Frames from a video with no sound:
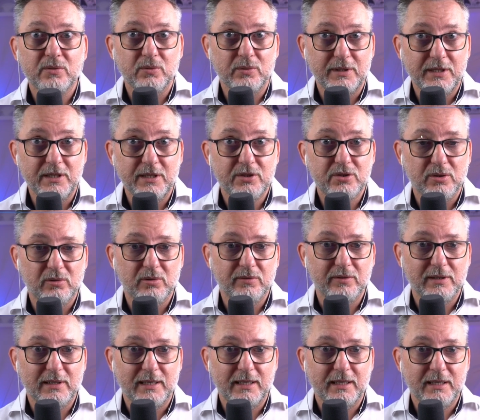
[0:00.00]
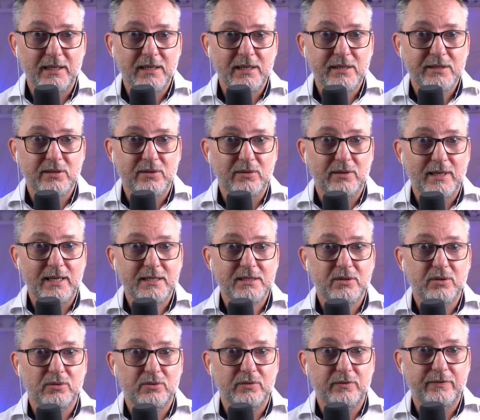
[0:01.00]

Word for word: to each overlay. So let's go to